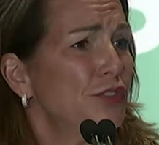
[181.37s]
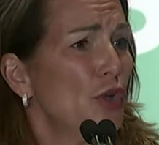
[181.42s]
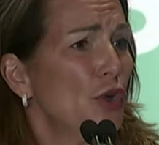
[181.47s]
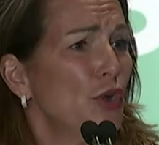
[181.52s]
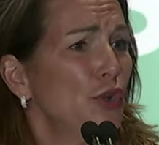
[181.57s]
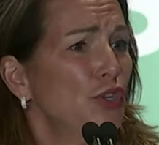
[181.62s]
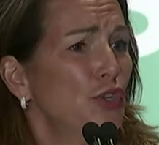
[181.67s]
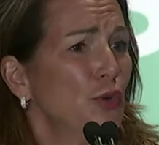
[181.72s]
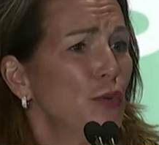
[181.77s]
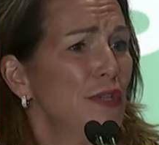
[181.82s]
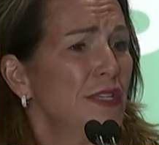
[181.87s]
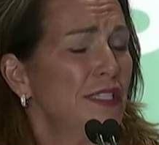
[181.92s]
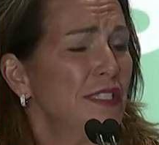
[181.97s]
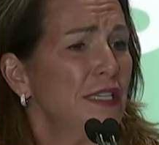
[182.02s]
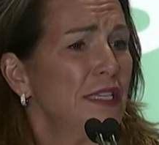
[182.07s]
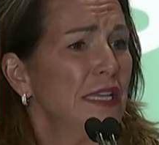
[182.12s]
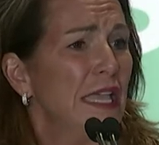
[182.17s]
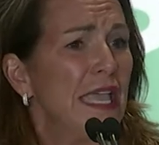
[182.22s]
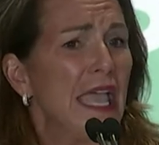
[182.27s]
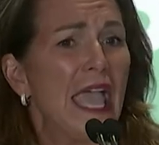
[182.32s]
are
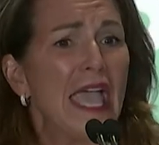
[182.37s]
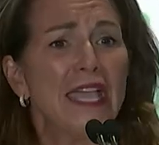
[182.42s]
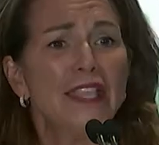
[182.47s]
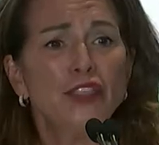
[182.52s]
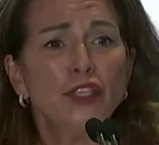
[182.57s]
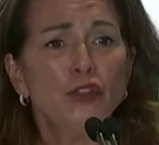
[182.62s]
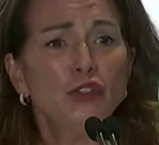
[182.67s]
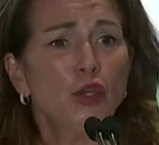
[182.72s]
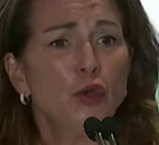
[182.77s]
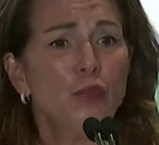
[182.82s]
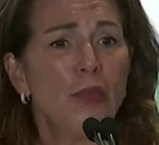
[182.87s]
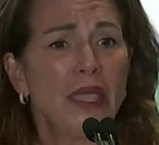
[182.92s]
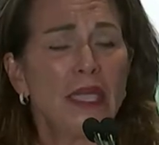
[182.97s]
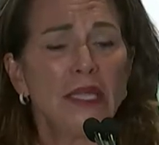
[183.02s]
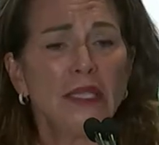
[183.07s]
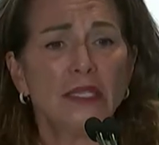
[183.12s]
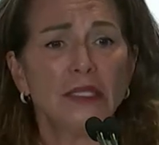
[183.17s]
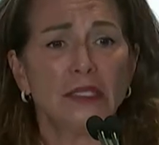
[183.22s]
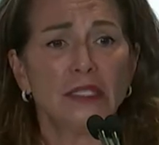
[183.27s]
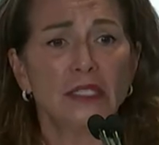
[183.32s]
increasing, and the
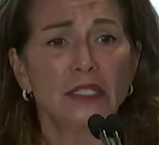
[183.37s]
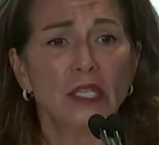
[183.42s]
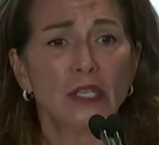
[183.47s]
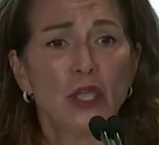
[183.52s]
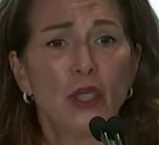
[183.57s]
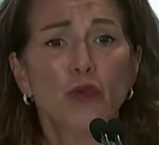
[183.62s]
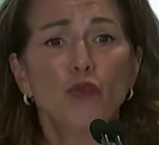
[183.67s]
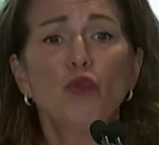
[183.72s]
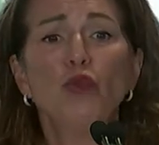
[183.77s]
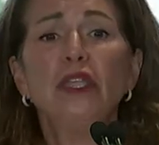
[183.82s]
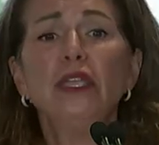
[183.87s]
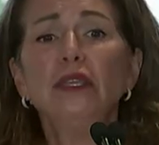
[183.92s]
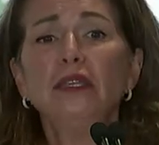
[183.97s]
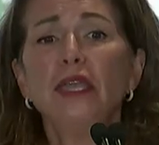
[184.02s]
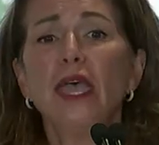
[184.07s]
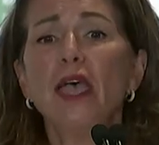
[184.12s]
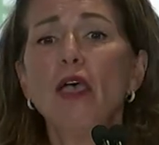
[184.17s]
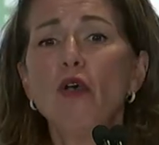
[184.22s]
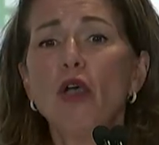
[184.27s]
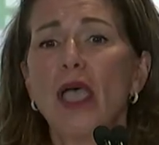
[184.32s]
domains. We
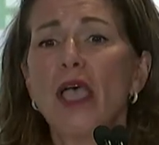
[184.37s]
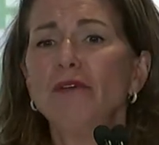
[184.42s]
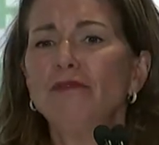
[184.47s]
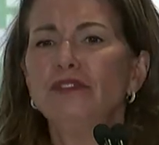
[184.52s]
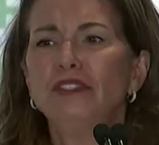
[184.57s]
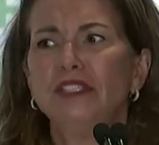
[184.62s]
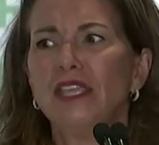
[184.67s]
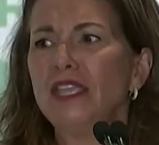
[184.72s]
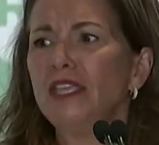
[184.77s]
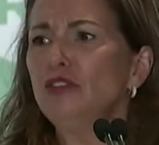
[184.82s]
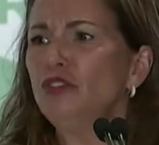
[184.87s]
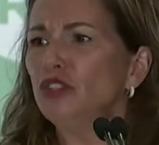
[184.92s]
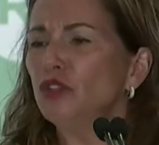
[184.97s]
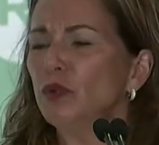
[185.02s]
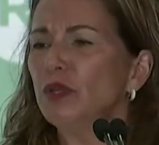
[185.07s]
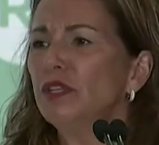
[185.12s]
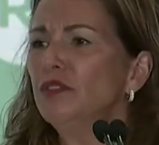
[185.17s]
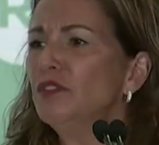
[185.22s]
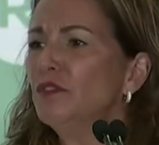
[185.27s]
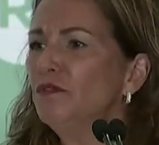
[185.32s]
now have danger
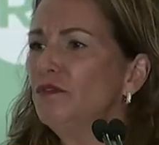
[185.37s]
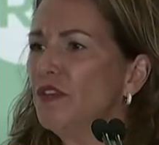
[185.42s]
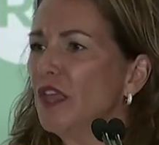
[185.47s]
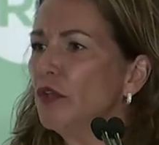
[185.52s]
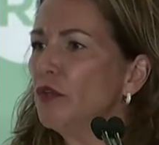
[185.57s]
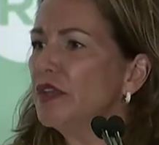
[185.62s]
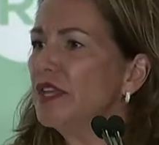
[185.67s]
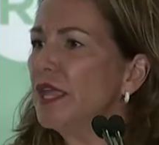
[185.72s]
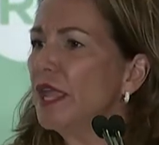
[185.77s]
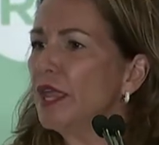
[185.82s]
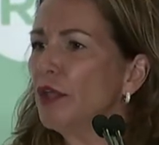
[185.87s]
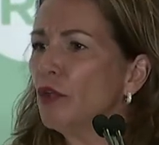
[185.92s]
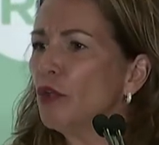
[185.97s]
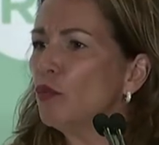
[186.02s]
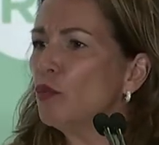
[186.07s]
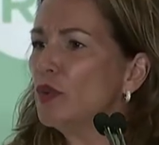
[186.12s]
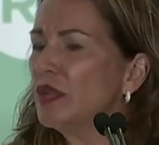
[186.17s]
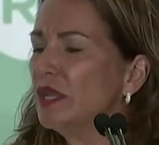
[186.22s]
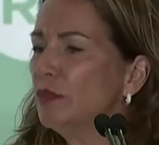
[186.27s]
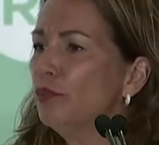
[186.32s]
in the very air
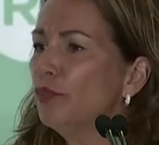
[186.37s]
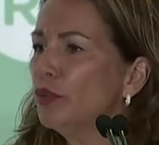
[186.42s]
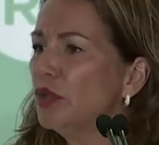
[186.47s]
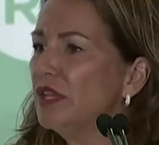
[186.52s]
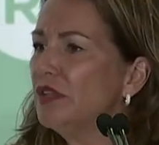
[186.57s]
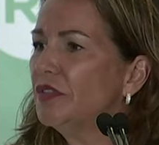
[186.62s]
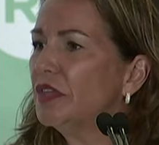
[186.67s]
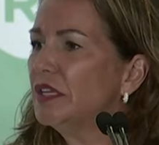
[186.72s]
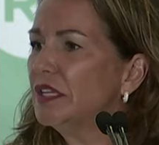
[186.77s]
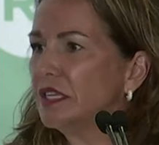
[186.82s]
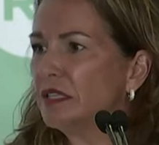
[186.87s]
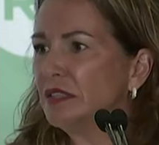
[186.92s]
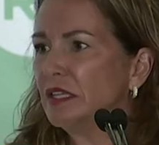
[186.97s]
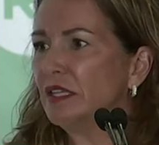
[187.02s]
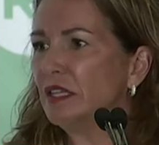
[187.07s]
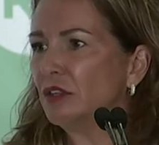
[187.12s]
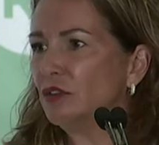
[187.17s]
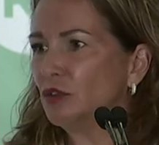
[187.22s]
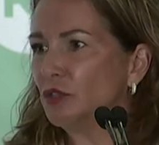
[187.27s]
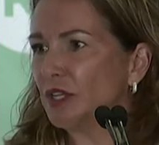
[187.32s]
we breathe and in the
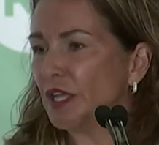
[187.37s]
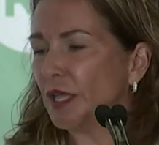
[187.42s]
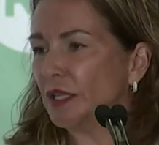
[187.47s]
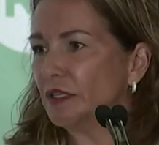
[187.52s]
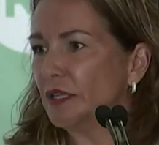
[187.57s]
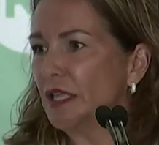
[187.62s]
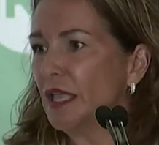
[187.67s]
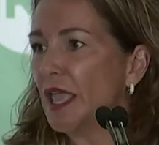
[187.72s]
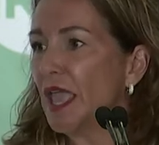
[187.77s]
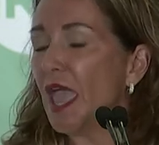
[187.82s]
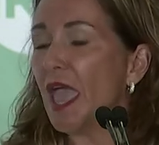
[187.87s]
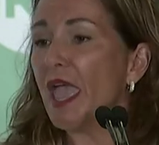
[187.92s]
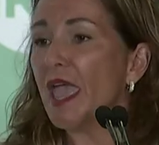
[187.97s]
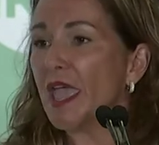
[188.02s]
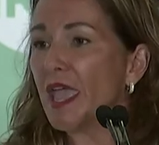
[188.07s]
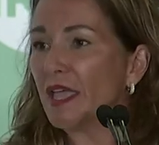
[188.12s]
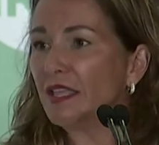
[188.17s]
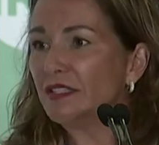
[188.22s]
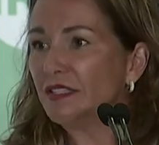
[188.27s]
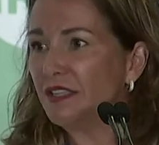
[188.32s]
internet.
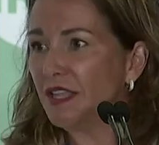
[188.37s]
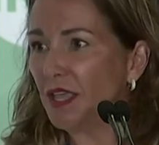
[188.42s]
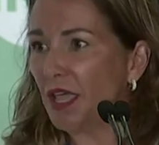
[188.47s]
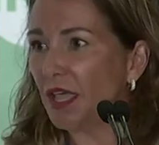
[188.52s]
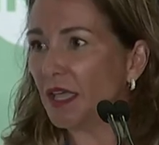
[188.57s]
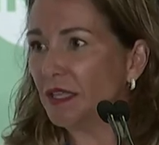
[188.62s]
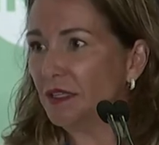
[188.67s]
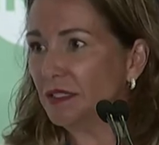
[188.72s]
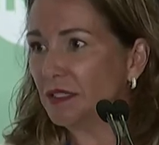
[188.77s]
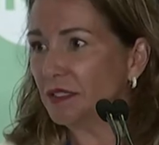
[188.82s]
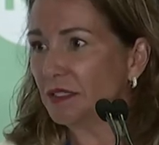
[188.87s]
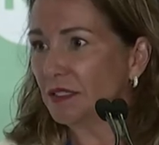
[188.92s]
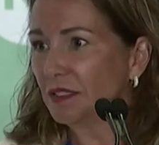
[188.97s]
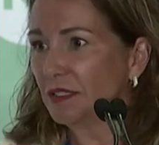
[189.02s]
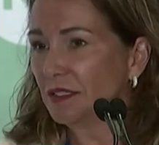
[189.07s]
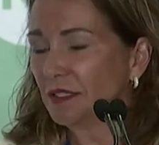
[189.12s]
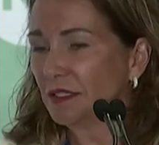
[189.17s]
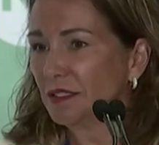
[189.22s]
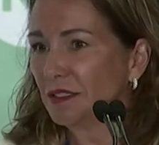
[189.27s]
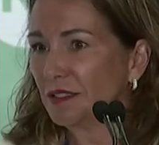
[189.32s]
And yet,
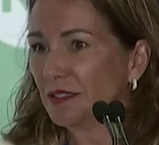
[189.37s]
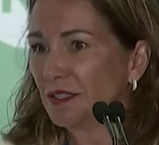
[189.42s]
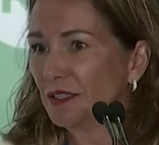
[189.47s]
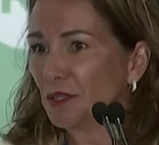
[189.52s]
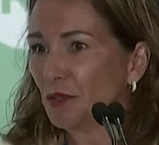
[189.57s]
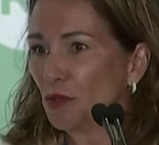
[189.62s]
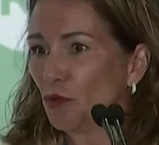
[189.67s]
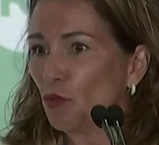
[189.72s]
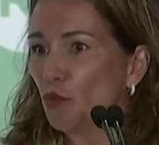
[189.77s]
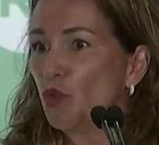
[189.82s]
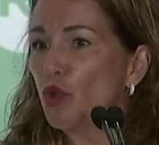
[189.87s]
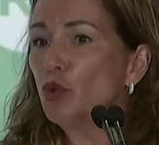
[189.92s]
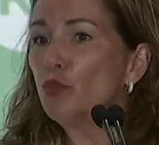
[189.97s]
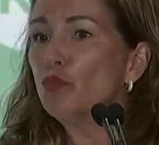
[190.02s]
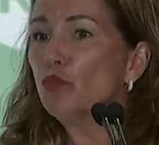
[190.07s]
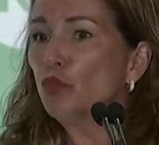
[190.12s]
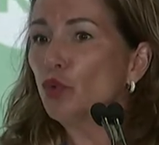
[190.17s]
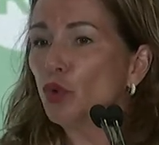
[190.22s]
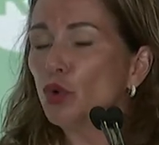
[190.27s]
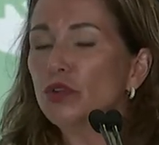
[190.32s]
we're
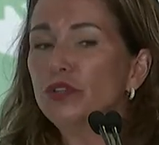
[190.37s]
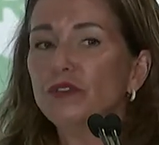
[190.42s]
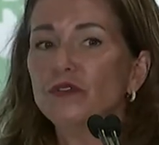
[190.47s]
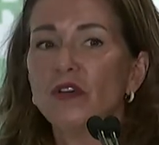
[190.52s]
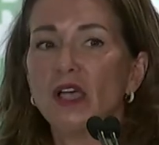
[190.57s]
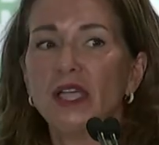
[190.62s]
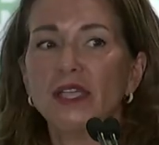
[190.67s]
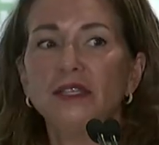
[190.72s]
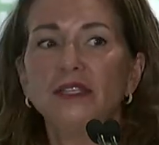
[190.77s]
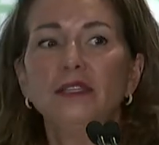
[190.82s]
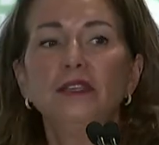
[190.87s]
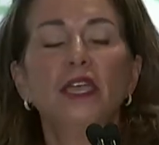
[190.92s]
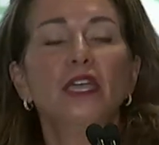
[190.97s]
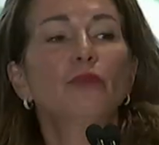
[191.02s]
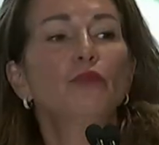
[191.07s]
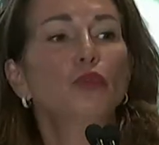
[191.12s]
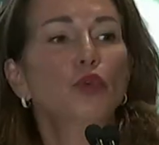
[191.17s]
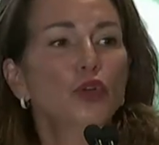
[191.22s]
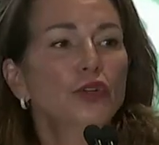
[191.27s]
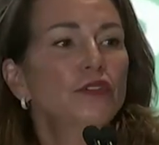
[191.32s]
more divided and
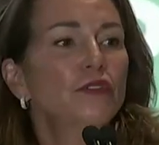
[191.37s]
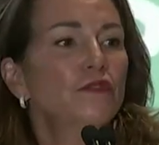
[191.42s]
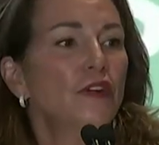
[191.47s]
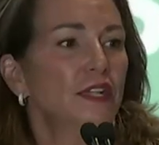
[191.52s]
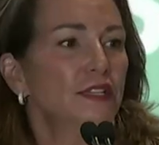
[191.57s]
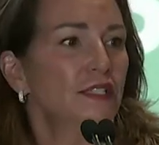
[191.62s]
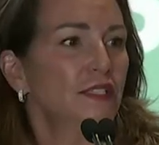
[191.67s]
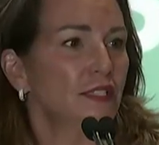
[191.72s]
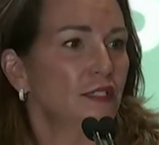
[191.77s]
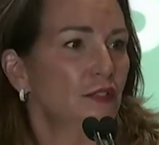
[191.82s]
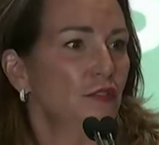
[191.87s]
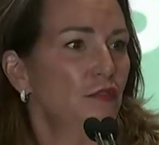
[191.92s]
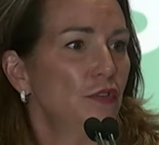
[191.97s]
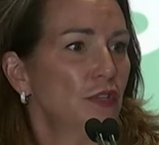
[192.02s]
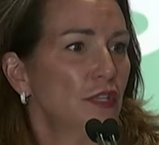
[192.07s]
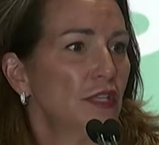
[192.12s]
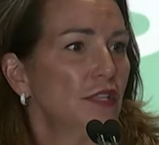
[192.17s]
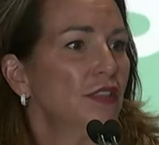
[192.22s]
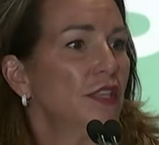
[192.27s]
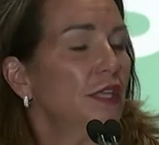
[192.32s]
more divisive
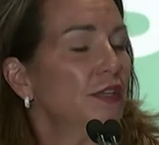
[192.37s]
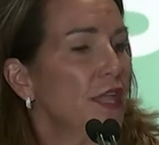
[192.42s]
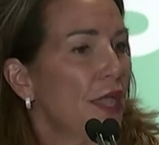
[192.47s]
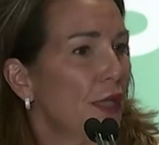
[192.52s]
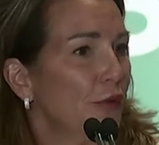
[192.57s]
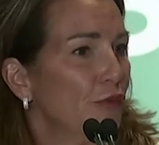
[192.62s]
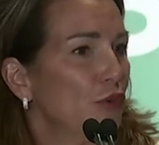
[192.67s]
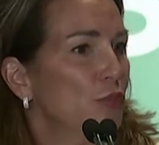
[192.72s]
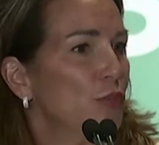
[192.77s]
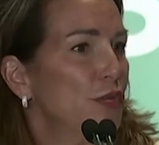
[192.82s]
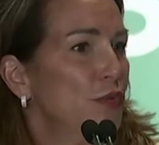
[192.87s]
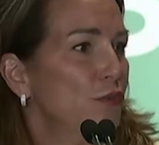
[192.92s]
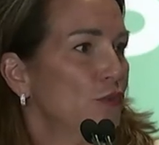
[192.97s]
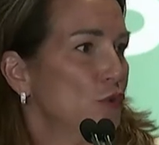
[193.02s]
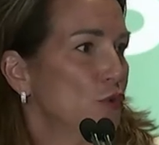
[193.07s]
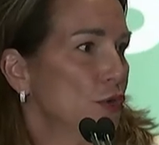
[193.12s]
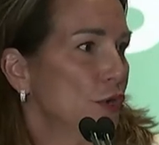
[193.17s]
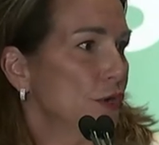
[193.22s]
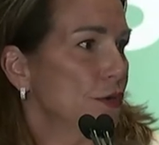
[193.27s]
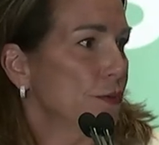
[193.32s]
than ever
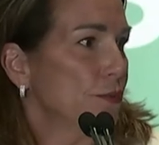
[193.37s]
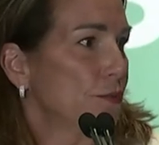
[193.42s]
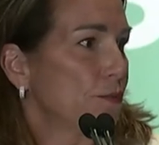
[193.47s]
before